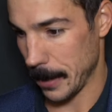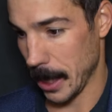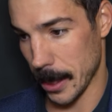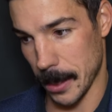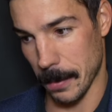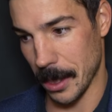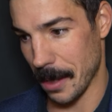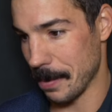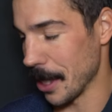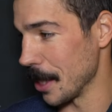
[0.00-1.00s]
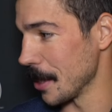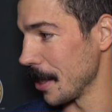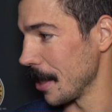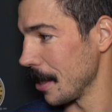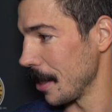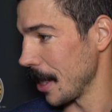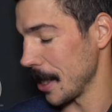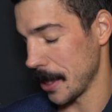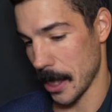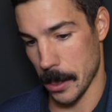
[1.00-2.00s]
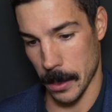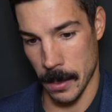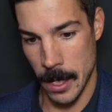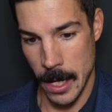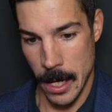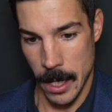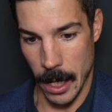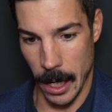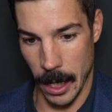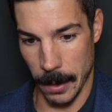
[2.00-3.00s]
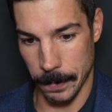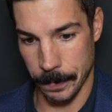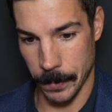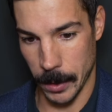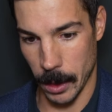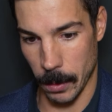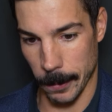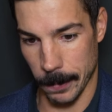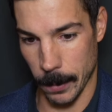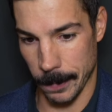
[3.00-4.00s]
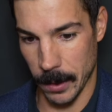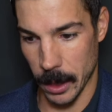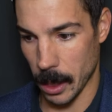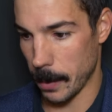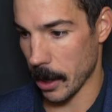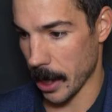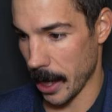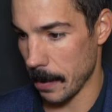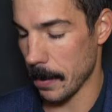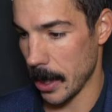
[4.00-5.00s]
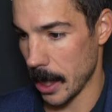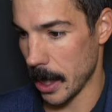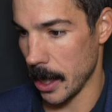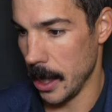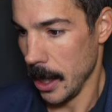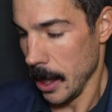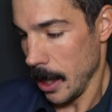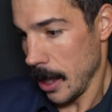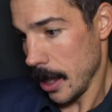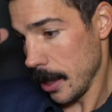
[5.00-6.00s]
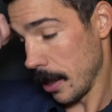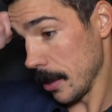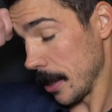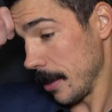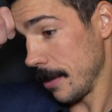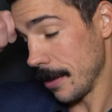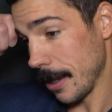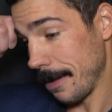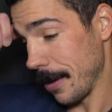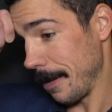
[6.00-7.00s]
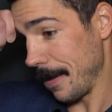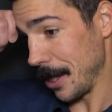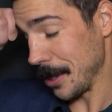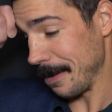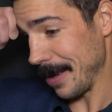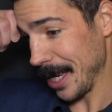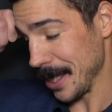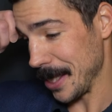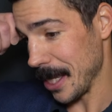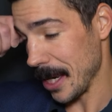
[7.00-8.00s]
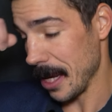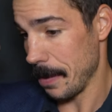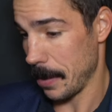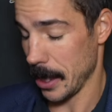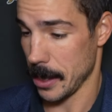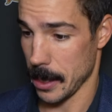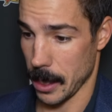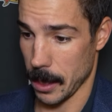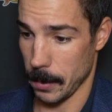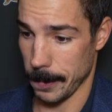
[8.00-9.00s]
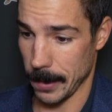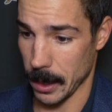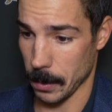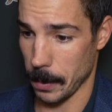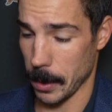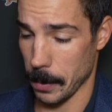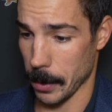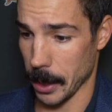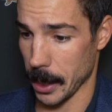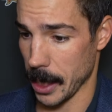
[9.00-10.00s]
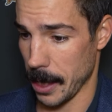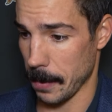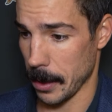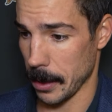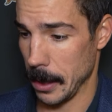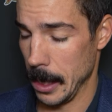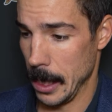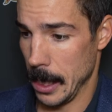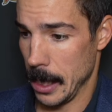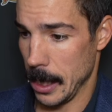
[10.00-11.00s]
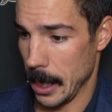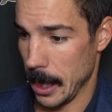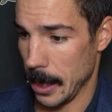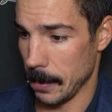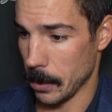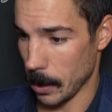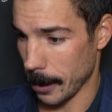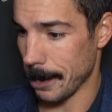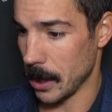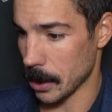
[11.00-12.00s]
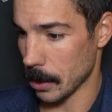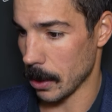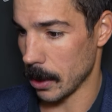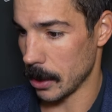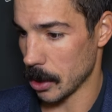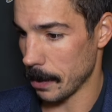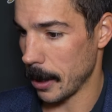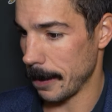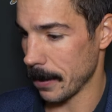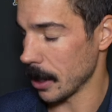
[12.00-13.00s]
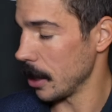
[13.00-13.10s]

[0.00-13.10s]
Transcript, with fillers: they got some elite players on on that side. So, um, you know, we're we're feeling good about our game. Uh, you know, it was a tough way to finish in Vegas the other night, but we felt like we played a pretty good game and. Um, we want to finish the road trip off on a